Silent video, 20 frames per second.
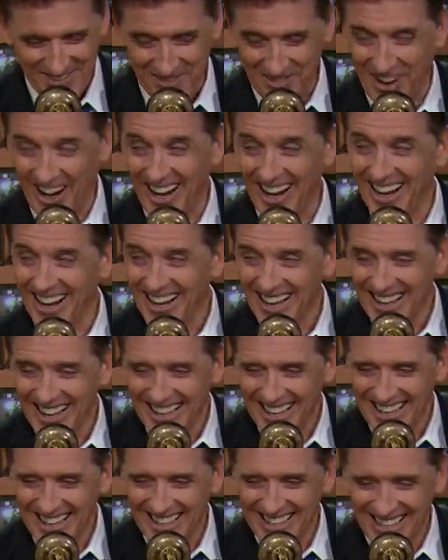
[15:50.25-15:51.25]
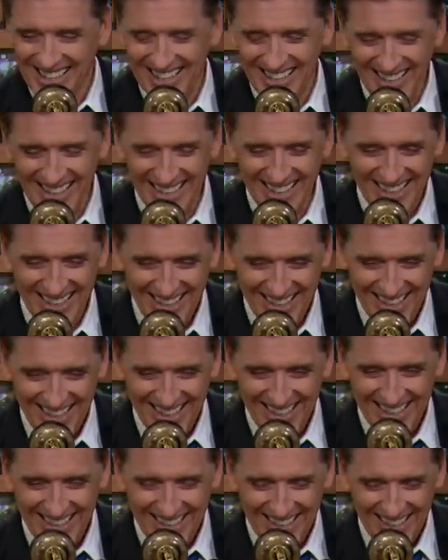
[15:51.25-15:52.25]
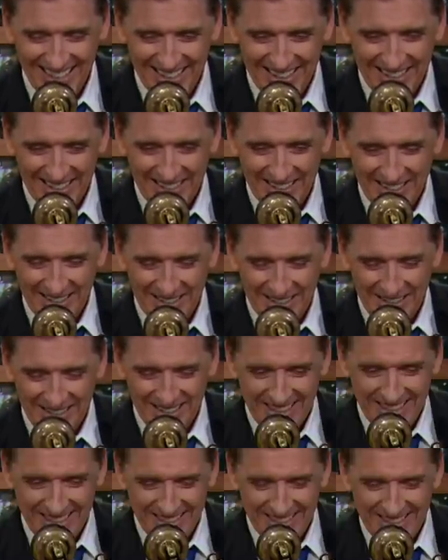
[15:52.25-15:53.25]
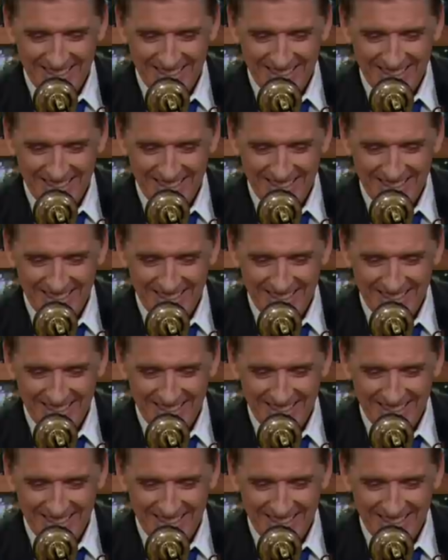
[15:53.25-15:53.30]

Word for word: What? I had something in my throat. Go ahead.